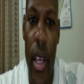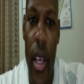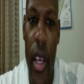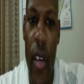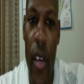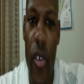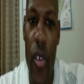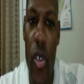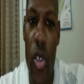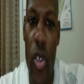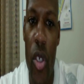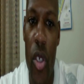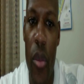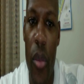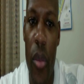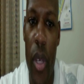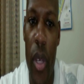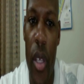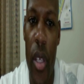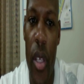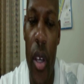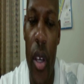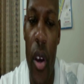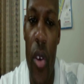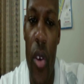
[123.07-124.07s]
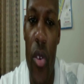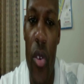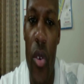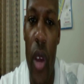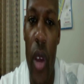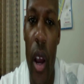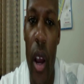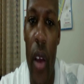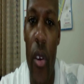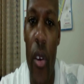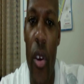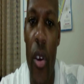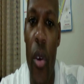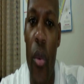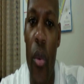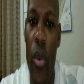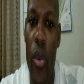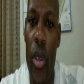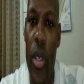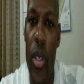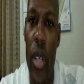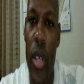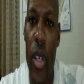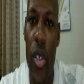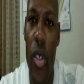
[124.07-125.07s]
gives you some details on how you can
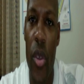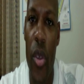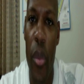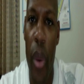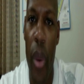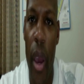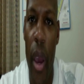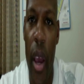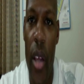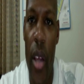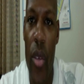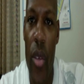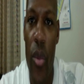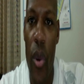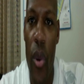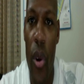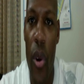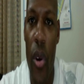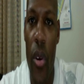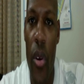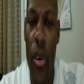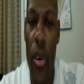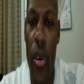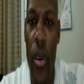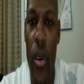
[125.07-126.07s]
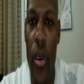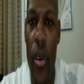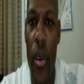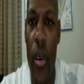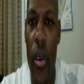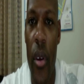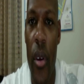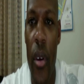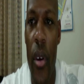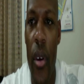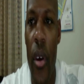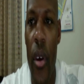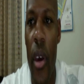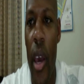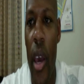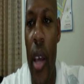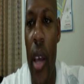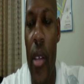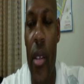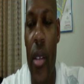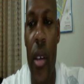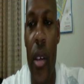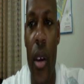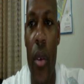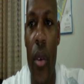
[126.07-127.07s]
reset your password,
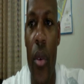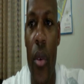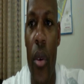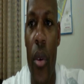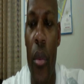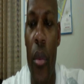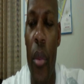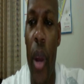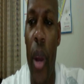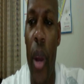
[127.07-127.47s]
etc. But